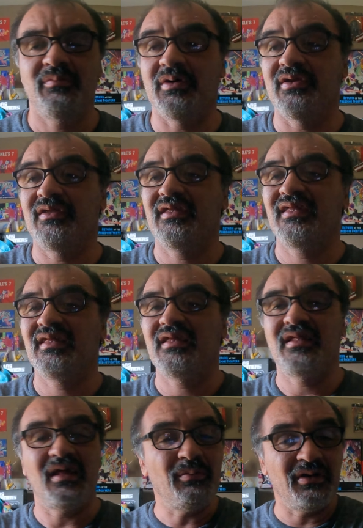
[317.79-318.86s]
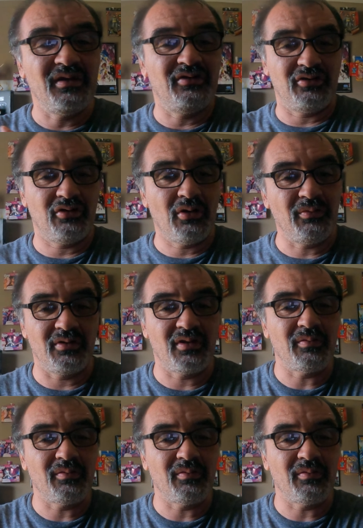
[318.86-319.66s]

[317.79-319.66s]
but they were in Daytona.